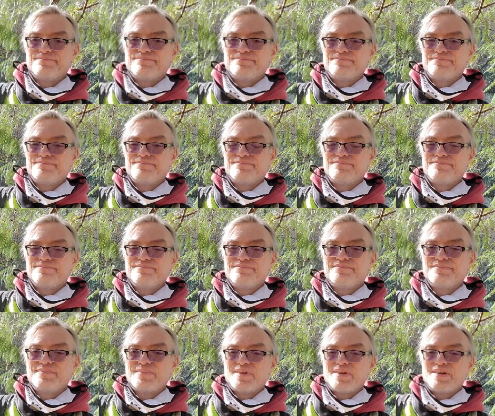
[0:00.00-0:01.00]

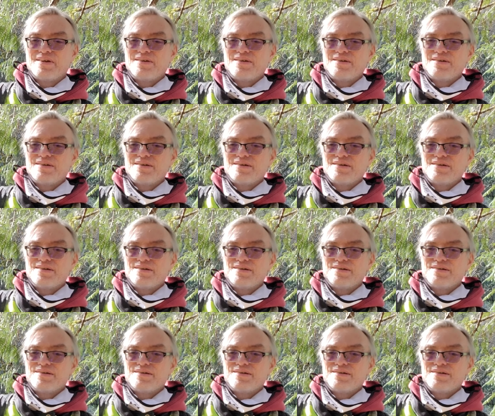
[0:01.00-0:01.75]
Nothing is said.